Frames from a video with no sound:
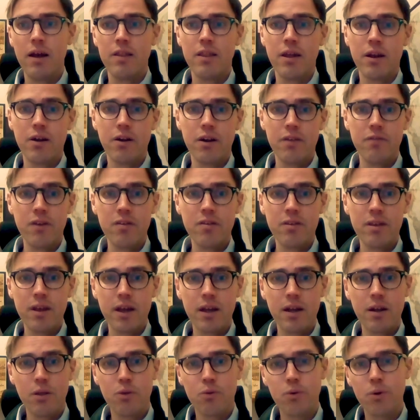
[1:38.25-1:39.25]
that are
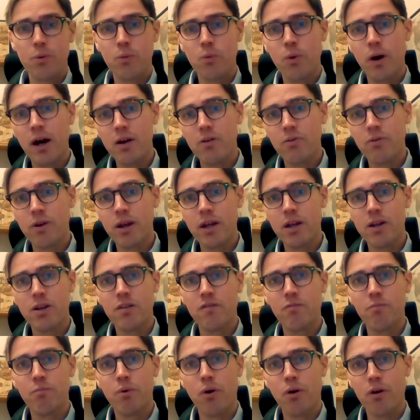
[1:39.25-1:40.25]
investigated through a wide range
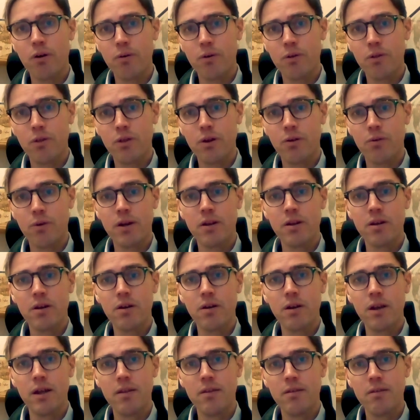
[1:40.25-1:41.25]
of borrowed
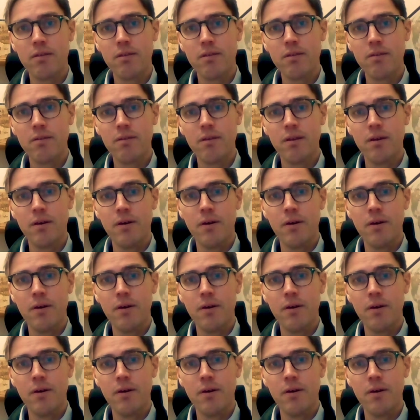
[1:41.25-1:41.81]
theoretical lenses.